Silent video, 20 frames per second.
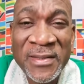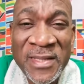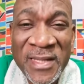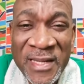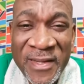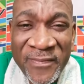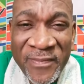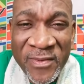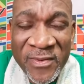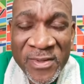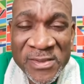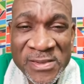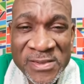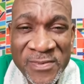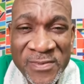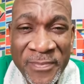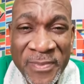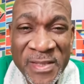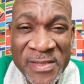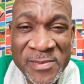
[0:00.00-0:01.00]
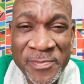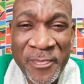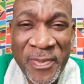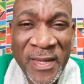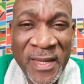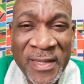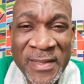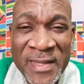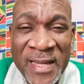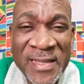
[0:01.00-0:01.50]
deliver us from this
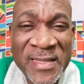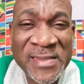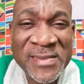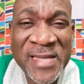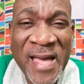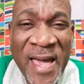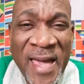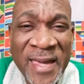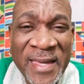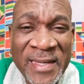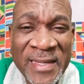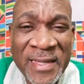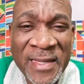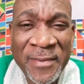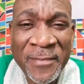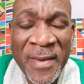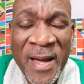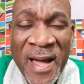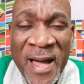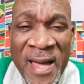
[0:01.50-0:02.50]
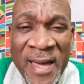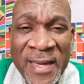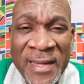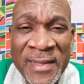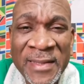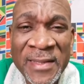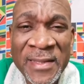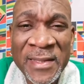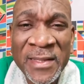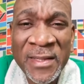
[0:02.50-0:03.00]
pain that is hiding
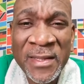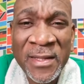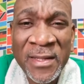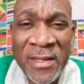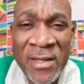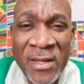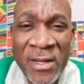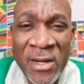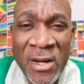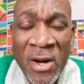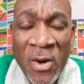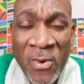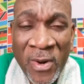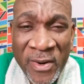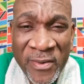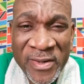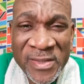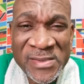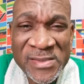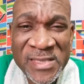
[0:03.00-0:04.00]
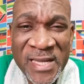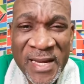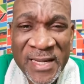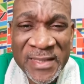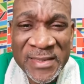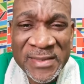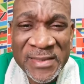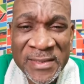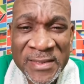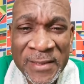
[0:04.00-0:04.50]
behind our
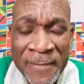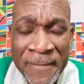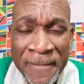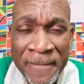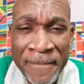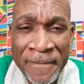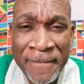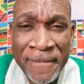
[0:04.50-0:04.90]
Christianity.